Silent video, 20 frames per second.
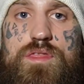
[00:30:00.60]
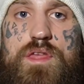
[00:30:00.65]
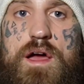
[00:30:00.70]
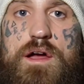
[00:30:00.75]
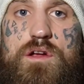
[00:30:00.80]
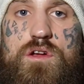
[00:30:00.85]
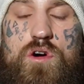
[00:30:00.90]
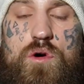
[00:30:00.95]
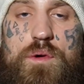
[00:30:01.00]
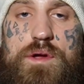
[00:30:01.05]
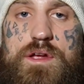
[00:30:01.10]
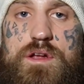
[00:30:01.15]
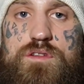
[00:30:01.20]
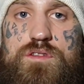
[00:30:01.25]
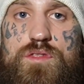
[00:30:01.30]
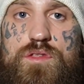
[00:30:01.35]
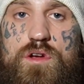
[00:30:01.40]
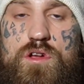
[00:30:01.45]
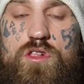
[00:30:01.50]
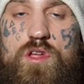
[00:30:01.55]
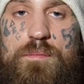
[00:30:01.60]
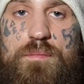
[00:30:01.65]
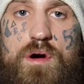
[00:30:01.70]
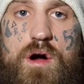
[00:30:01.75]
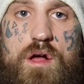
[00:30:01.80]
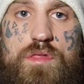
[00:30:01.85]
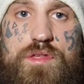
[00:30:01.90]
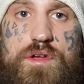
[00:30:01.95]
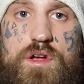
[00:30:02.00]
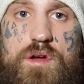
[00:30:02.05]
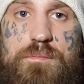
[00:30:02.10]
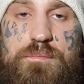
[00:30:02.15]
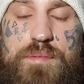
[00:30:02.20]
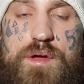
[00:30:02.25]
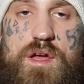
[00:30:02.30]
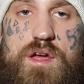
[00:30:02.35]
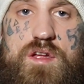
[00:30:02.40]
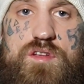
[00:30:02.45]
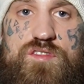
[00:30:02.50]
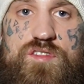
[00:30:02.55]
that going into the qlippothic
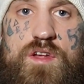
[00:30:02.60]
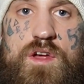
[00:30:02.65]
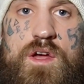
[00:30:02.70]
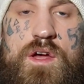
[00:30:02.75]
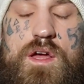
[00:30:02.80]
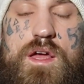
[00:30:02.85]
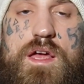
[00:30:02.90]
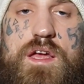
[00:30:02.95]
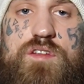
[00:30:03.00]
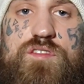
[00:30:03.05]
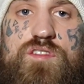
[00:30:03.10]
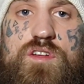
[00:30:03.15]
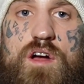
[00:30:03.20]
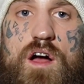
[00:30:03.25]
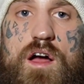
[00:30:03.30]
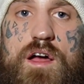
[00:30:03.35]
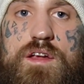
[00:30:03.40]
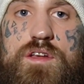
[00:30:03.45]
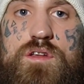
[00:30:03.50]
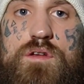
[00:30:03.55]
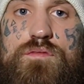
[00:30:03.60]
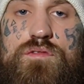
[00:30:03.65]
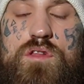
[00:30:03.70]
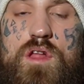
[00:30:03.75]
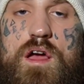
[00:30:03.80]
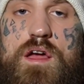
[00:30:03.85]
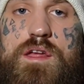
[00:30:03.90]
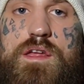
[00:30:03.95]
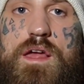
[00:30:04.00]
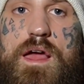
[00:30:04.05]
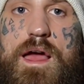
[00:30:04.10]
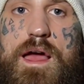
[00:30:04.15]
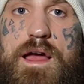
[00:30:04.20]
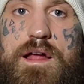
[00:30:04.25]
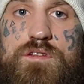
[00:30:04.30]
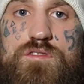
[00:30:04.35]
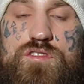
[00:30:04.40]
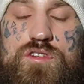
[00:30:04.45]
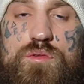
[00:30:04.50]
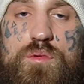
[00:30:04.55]
abyss is kind of like
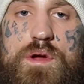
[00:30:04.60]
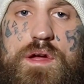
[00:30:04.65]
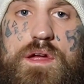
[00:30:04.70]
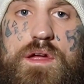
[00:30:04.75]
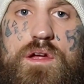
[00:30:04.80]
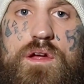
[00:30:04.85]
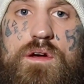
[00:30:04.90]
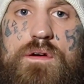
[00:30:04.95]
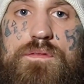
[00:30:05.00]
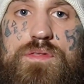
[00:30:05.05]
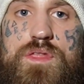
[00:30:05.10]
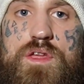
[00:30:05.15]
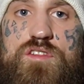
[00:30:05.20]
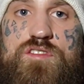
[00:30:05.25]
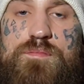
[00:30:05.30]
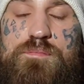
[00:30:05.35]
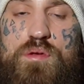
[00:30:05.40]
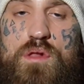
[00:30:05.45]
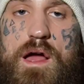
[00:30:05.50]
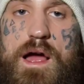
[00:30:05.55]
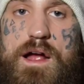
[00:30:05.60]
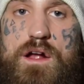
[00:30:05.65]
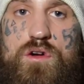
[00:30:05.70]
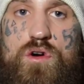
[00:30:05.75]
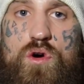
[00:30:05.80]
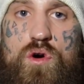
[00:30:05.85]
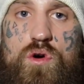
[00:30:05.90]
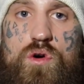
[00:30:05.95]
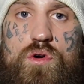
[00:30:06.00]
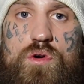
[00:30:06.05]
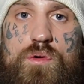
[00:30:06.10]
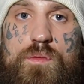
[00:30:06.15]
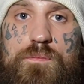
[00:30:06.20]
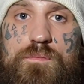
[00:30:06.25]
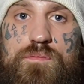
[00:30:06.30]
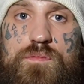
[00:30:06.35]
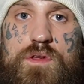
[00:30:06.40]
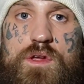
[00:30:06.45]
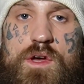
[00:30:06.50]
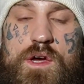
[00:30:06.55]
entering this black hole.
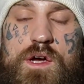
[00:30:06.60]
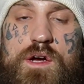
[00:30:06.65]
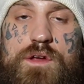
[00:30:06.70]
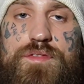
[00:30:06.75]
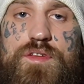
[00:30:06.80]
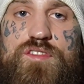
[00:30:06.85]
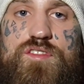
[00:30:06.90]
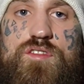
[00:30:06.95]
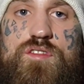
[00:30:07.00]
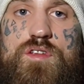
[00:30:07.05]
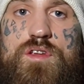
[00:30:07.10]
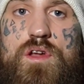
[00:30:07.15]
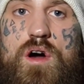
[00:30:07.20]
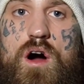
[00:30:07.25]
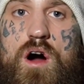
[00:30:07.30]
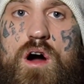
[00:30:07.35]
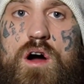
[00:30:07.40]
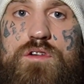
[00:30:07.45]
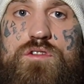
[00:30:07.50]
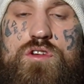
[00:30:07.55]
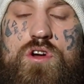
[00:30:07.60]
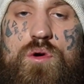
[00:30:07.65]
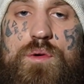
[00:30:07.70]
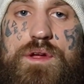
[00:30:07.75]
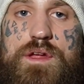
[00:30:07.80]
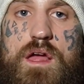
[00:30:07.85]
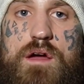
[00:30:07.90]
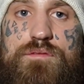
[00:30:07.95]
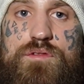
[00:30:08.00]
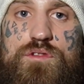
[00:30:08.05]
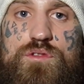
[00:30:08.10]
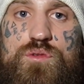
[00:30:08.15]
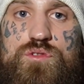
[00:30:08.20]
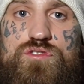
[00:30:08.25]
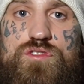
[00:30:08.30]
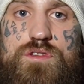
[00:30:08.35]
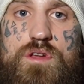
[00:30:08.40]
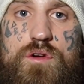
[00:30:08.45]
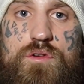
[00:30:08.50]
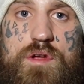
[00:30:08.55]
This is an ongoing
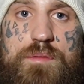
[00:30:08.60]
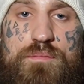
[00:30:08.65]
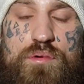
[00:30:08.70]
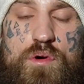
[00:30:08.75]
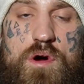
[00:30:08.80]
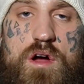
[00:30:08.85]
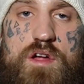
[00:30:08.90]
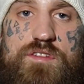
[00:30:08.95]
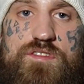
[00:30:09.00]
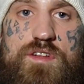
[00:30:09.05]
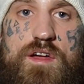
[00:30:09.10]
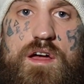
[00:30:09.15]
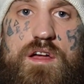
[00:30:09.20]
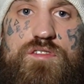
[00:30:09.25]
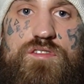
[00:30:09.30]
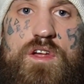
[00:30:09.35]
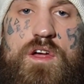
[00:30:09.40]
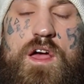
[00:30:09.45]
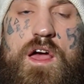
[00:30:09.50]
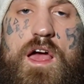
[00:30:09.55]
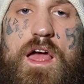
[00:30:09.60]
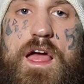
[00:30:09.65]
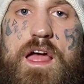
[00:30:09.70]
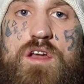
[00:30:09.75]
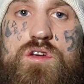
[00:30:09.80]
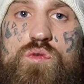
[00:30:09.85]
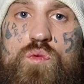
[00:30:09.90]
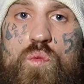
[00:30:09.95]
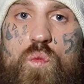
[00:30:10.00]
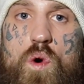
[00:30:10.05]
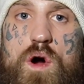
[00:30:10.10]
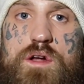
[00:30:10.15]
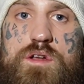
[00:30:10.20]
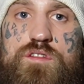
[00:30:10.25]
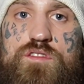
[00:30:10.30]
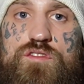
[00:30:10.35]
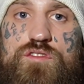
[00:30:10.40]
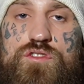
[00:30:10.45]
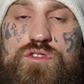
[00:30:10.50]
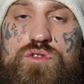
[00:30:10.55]
evolutionary process, and
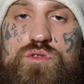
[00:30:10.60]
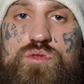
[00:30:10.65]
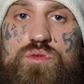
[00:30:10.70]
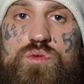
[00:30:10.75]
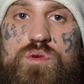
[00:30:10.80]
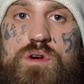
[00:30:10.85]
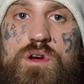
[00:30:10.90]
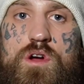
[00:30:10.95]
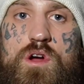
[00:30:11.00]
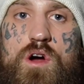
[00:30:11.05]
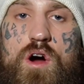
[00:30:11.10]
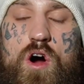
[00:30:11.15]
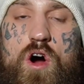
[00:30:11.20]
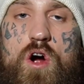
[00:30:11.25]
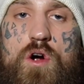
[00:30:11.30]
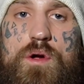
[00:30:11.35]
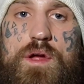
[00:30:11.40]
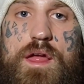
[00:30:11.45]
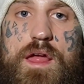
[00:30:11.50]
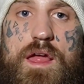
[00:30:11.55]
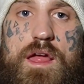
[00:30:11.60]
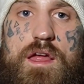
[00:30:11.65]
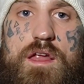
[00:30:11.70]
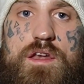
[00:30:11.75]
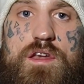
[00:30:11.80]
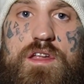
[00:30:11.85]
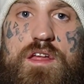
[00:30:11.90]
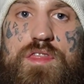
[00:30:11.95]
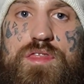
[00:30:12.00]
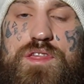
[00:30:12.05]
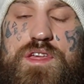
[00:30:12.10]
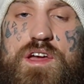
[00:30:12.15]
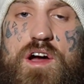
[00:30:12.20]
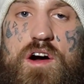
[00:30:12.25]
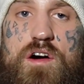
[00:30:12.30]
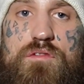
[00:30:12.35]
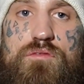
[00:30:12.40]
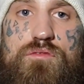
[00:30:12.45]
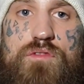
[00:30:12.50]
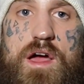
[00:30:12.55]
once you are in the
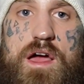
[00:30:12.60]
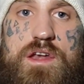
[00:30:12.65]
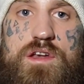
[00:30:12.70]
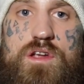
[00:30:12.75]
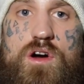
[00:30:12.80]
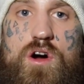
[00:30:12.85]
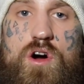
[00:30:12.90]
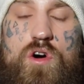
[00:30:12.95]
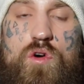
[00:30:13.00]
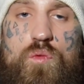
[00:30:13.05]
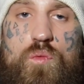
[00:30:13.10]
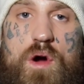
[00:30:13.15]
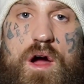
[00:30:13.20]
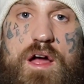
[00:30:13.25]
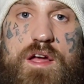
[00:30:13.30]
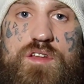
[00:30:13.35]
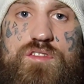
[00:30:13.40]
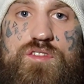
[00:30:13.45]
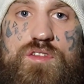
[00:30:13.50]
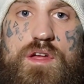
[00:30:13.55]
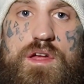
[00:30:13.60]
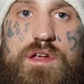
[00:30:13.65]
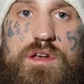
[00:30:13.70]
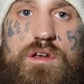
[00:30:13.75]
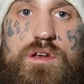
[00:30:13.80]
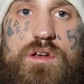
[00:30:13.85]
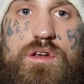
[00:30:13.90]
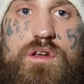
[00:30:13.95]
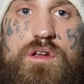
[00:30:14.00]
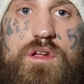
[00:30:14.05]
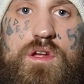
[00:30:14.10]
event horizon,